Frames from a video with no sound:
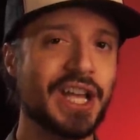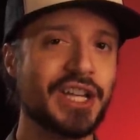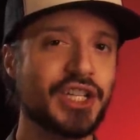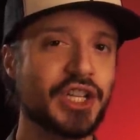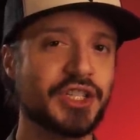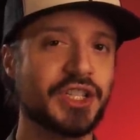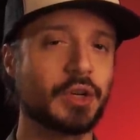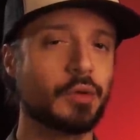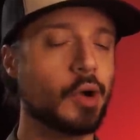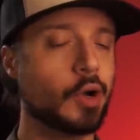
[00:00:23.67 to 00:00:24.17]

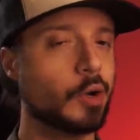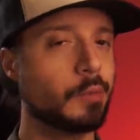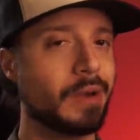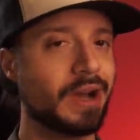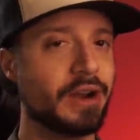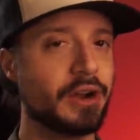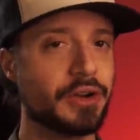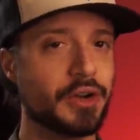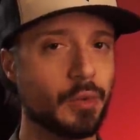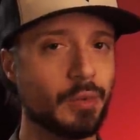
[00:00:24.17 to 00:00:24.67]
just a quick
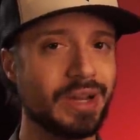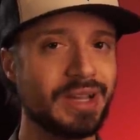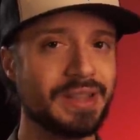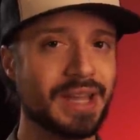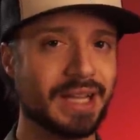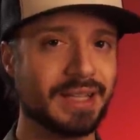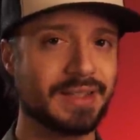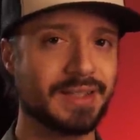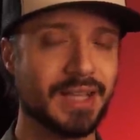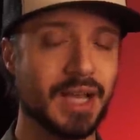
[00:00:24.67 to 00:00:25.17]
reminder to ring
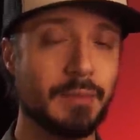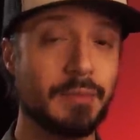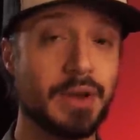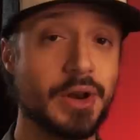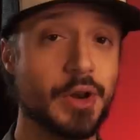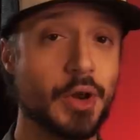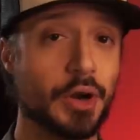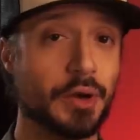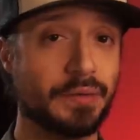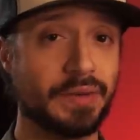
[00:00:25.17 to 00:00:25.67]
that
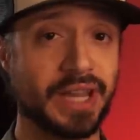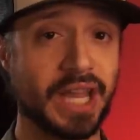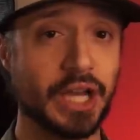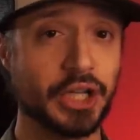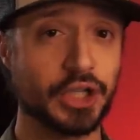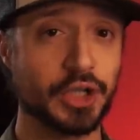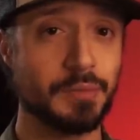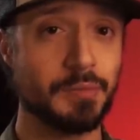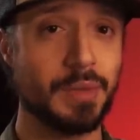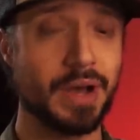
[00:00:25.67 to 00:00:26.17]
sub
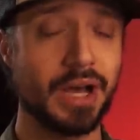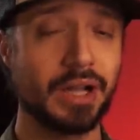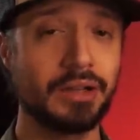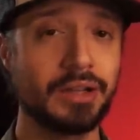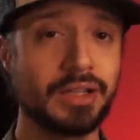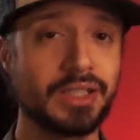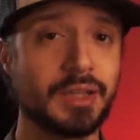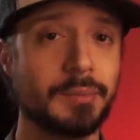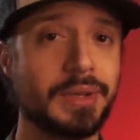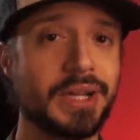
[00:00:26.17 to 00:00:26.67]
notification
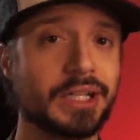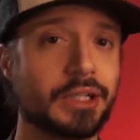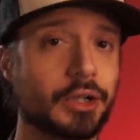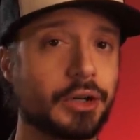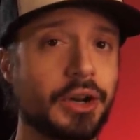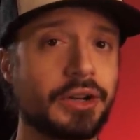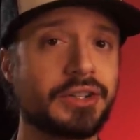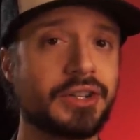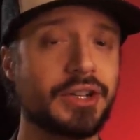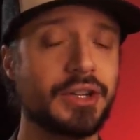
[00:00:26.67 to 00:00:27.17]
bell to be
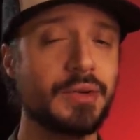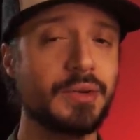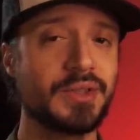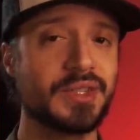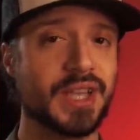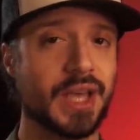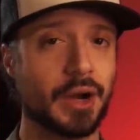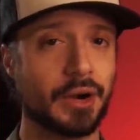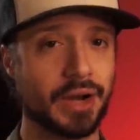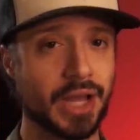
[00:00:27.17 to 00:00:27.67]
alerted to new
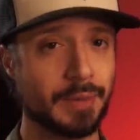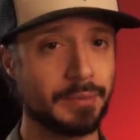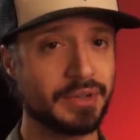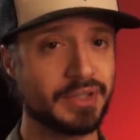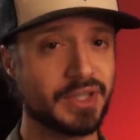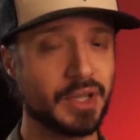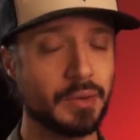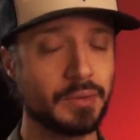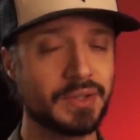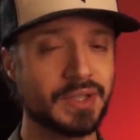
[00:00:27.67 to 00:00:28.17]
Saturday
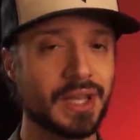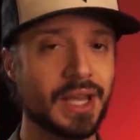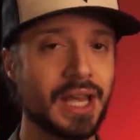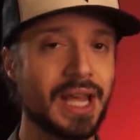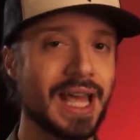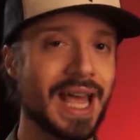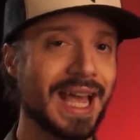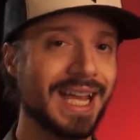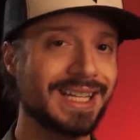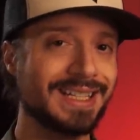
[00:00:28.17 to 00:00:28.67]
episodes
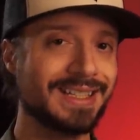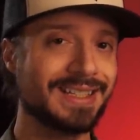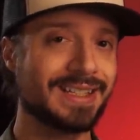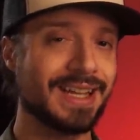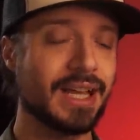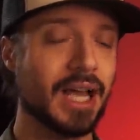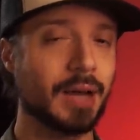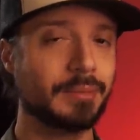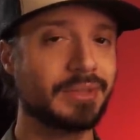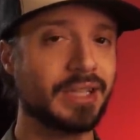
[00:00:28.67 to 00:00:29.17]
and
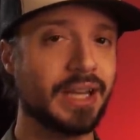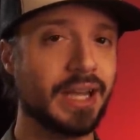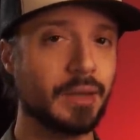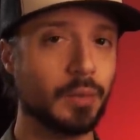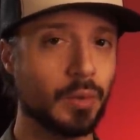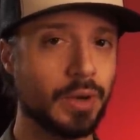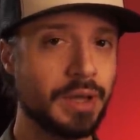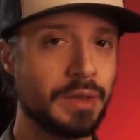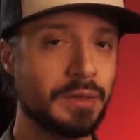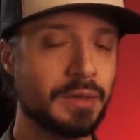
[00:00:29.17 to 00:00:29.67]
stay up to
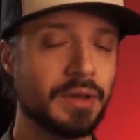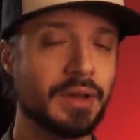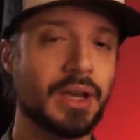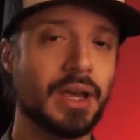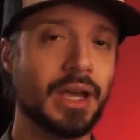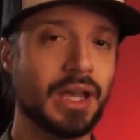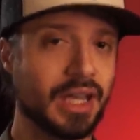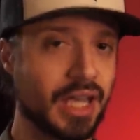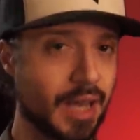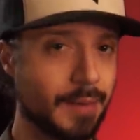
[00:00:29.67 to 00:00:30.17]
date with
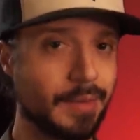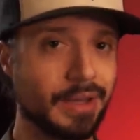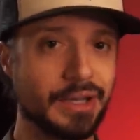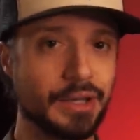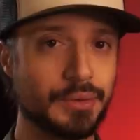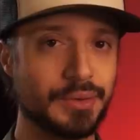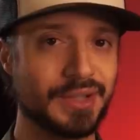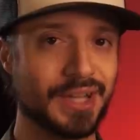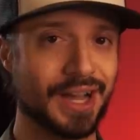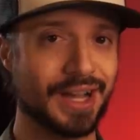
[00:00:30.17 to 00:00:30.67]
gaming
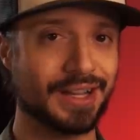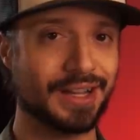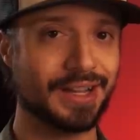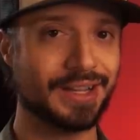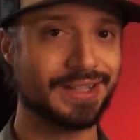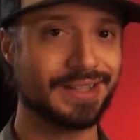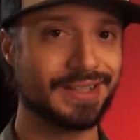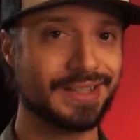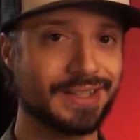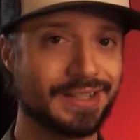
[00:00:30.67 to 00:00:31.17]
news
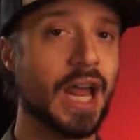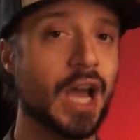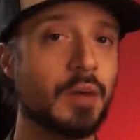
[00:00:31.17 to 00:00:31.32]
highlights.